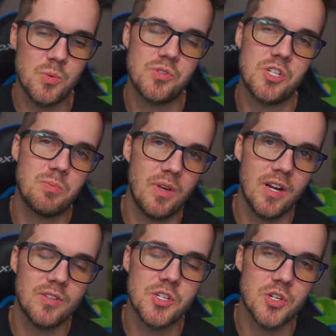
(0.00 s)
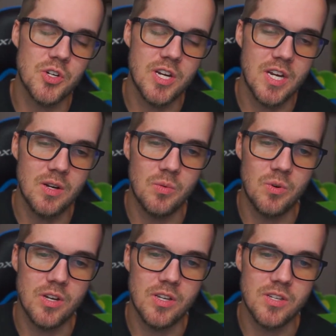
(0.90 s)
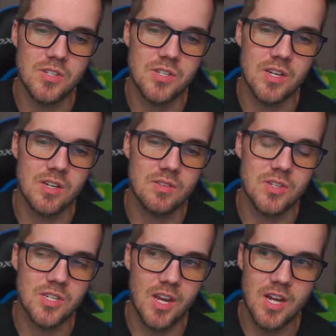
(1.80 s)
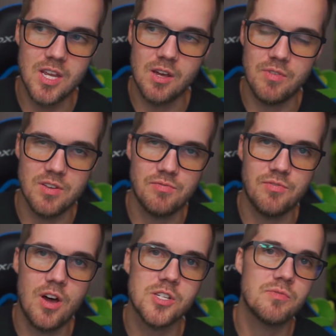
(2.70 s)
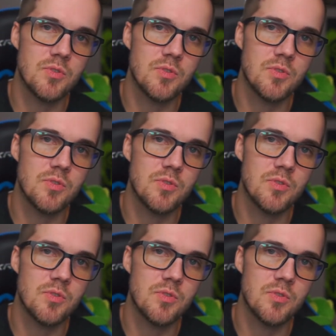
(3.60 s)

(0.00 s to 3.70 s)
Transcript: was displayed on the screen was the scanning of a phosphor